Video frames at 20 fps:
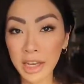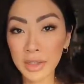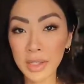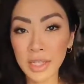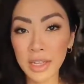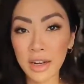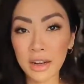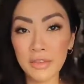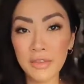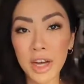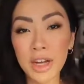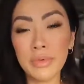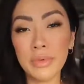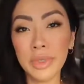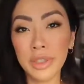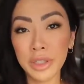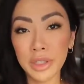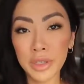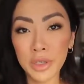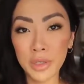else that I find
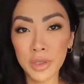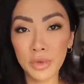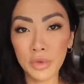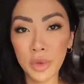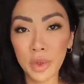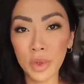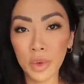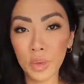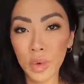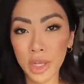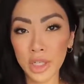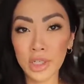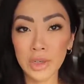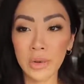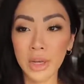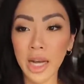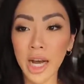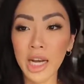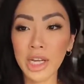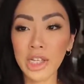really useful when
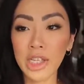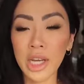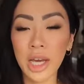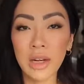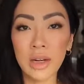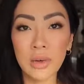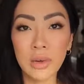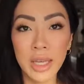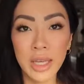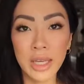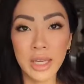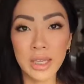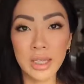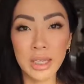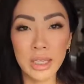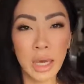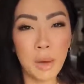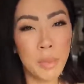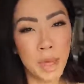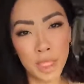doing eyeshadow
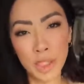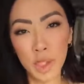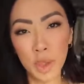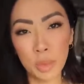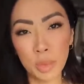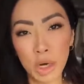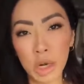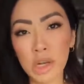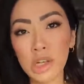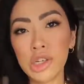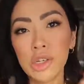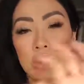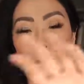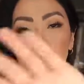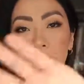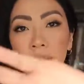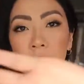is a pencil brush or